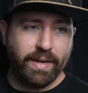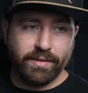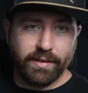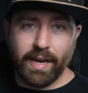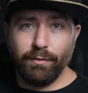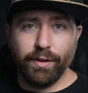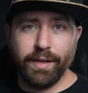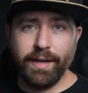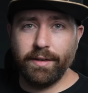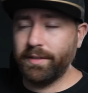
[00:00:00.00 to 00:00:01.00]
basically
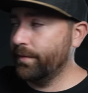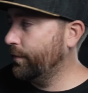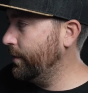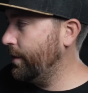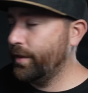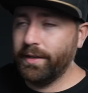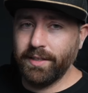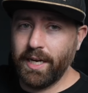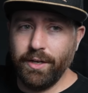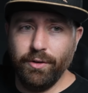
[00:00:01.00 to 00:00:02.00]
everything except for the things
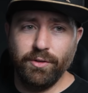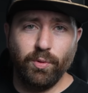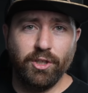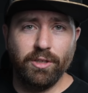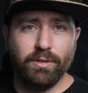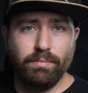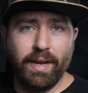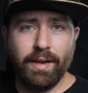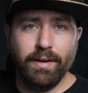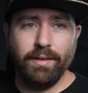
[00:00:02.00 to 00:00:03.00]
that I use, which is my
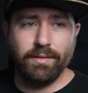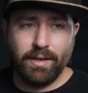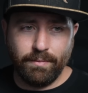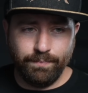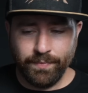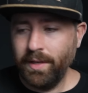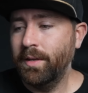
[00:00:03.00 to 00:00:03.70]
editing setup.